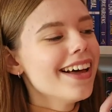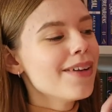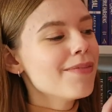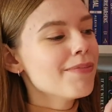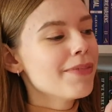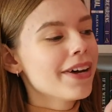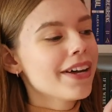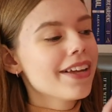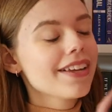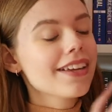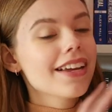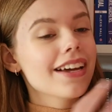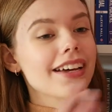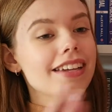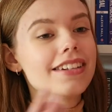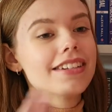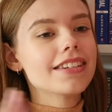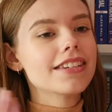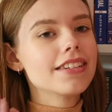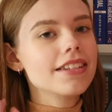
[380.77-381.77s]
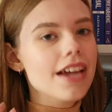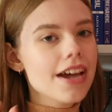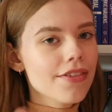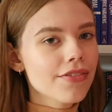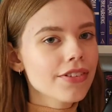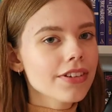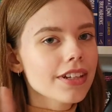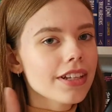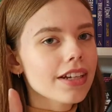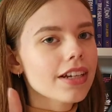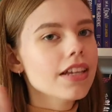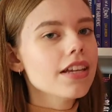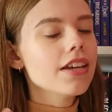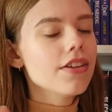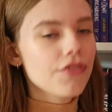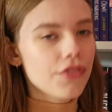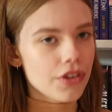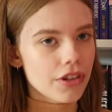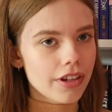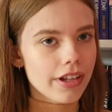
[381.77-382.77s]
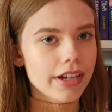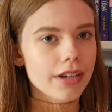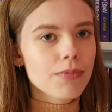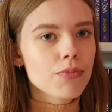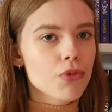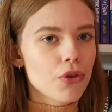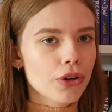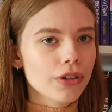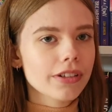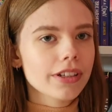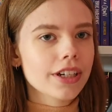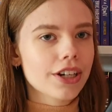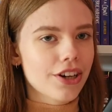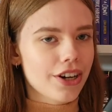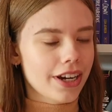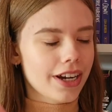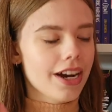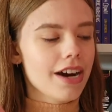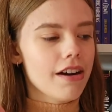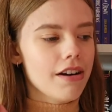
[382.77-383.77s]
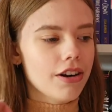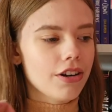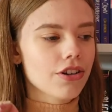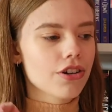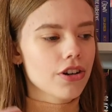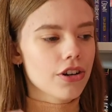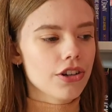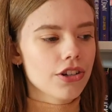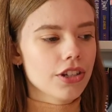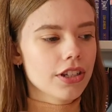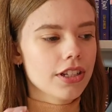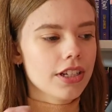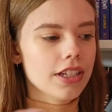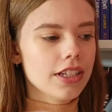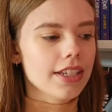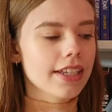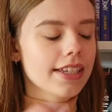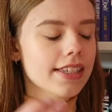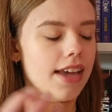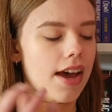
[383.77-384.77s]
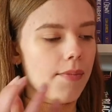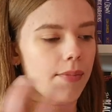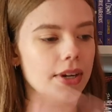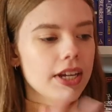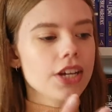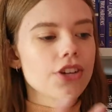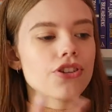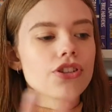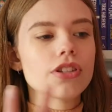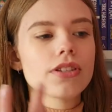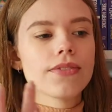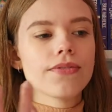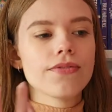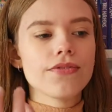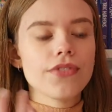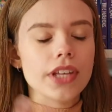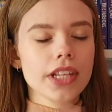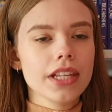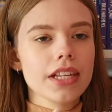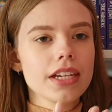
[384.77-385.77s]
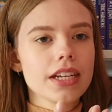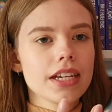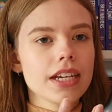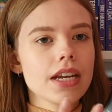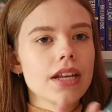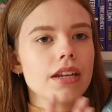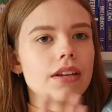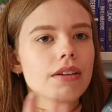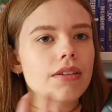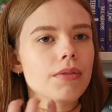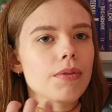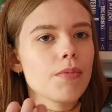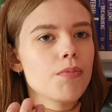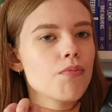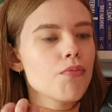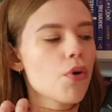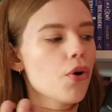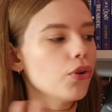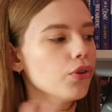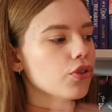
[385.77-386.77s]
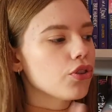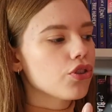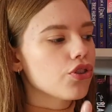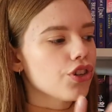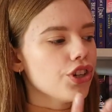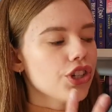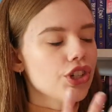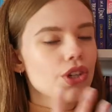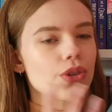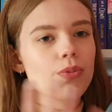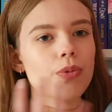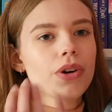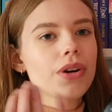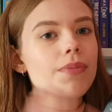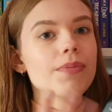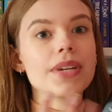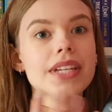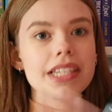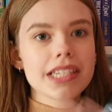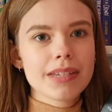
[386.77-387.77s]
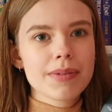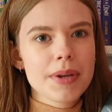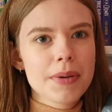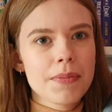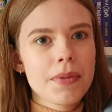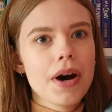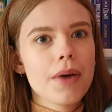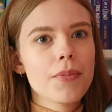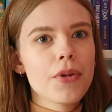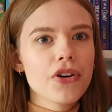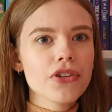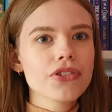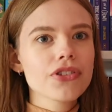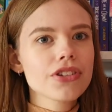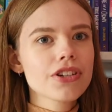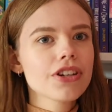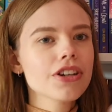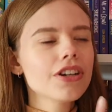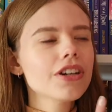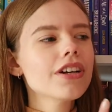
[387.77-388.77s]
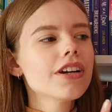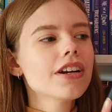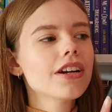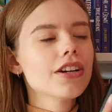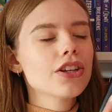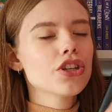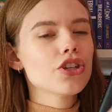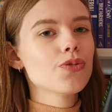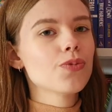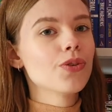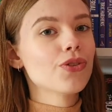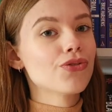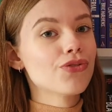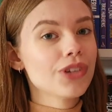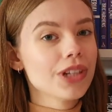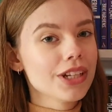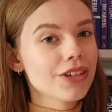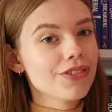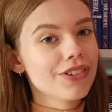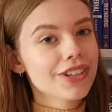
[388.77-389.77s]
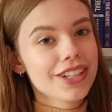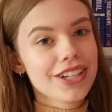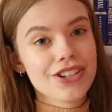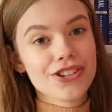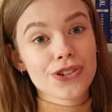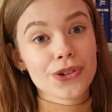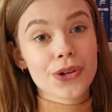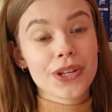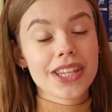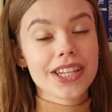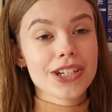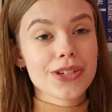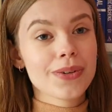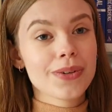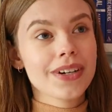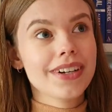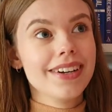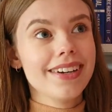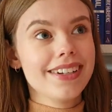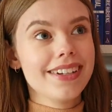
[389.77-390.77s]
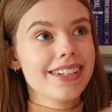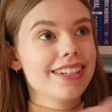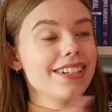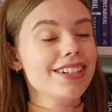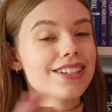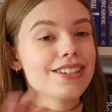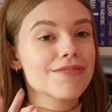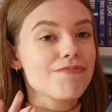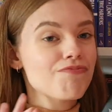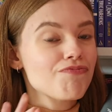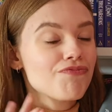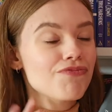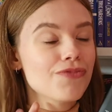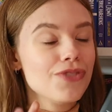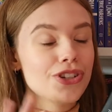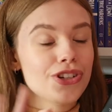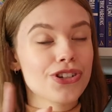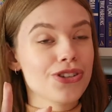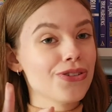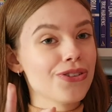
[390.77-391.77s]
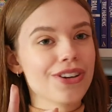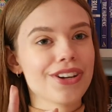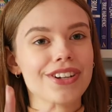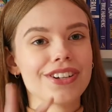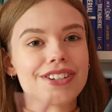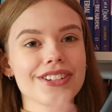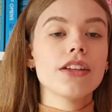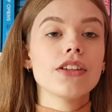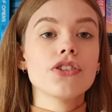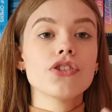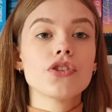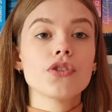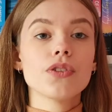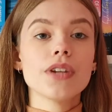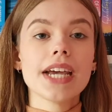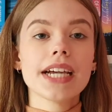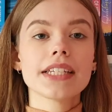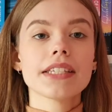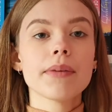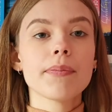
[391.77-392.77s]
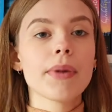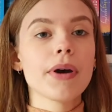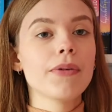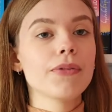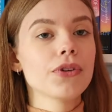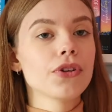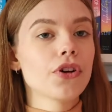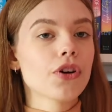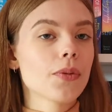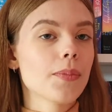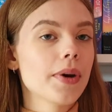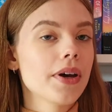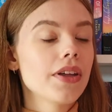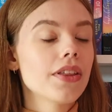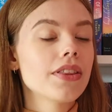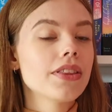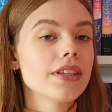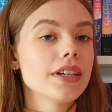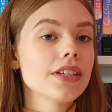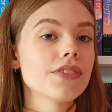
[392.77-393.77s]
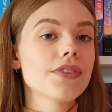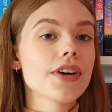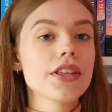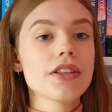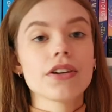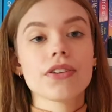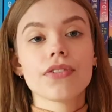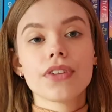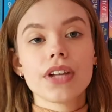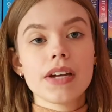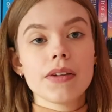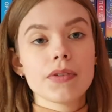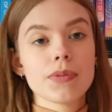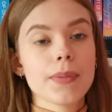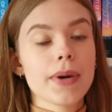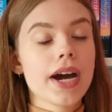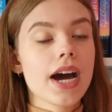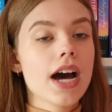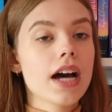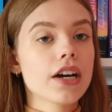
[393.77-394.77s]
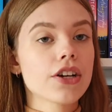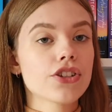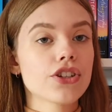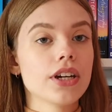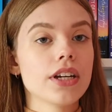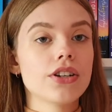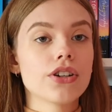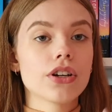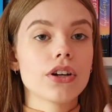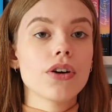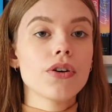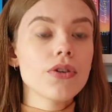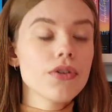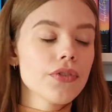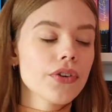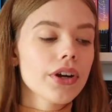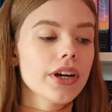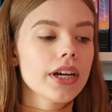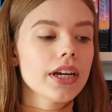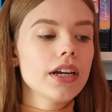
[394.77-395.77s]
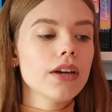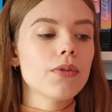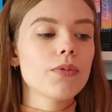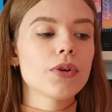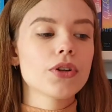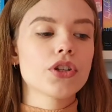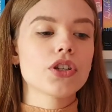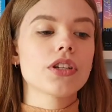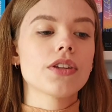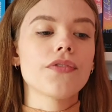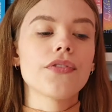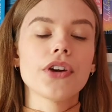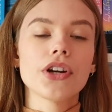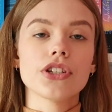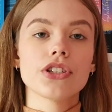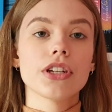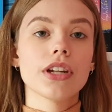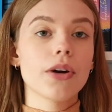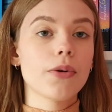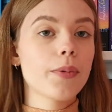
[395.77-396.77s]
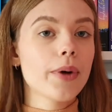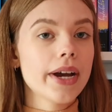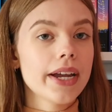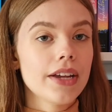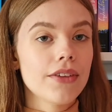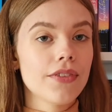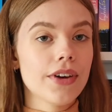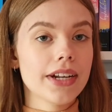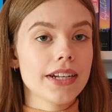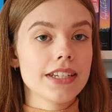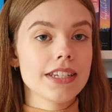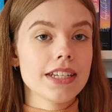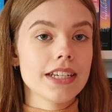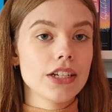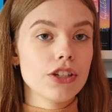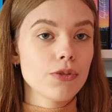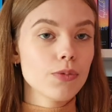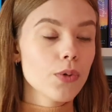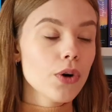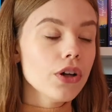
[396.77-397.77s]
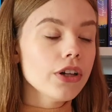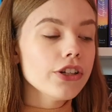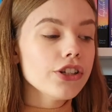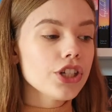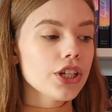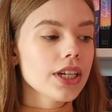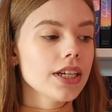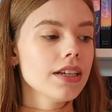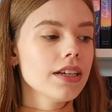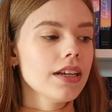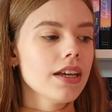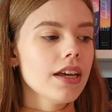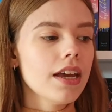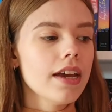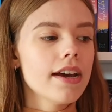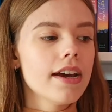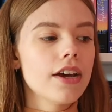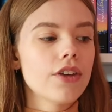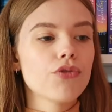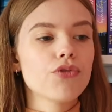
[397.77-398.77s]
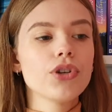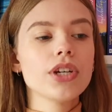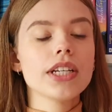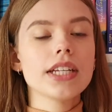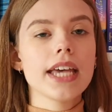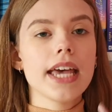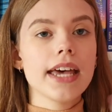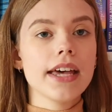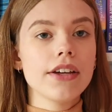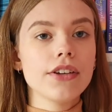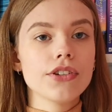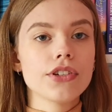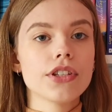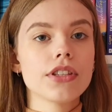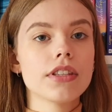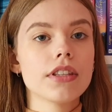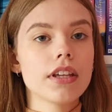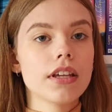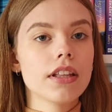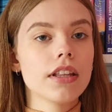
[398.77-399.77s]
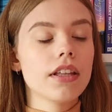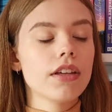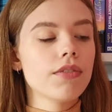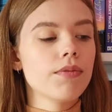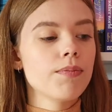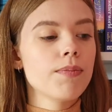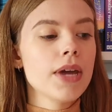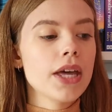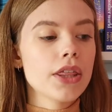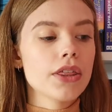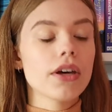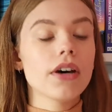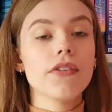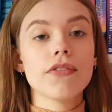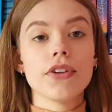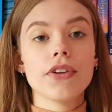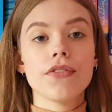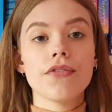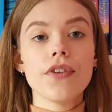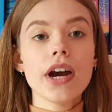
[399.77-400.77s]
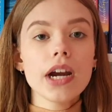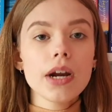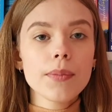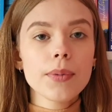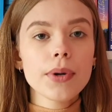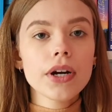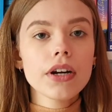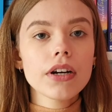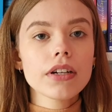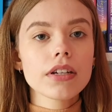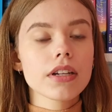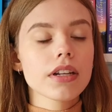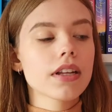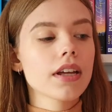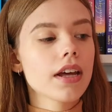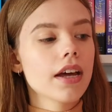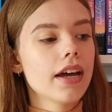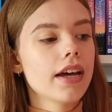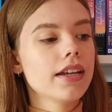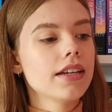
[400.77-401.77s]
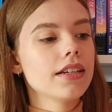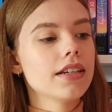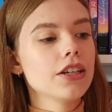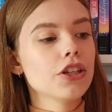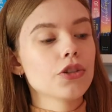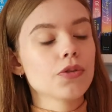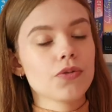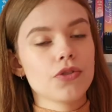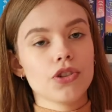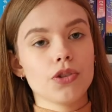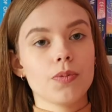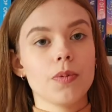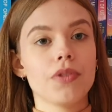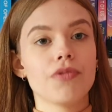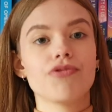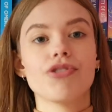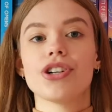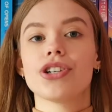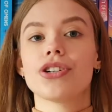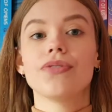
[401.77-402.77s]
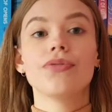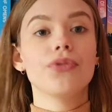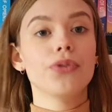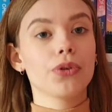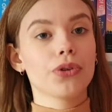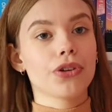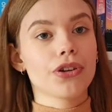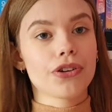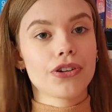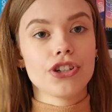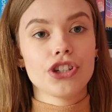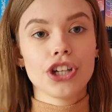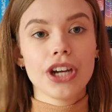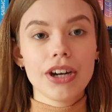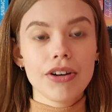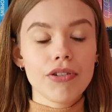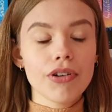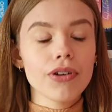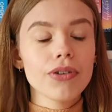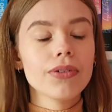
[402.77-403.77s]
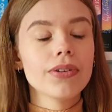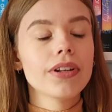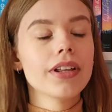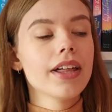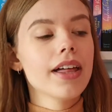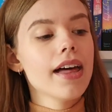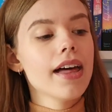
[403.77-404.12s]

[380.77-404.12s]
But yes, definitely if you like morally great characters and these examinations of villainy and monstrous and what it means to be a monster, you will really, really enjoy this one. It is so good. So next up I want to talk about These Feathered Flames by Alexandra Overy, which is the first in a YA fantasy duology and retells the myth of the firebird and deals just with Russian folklore in general.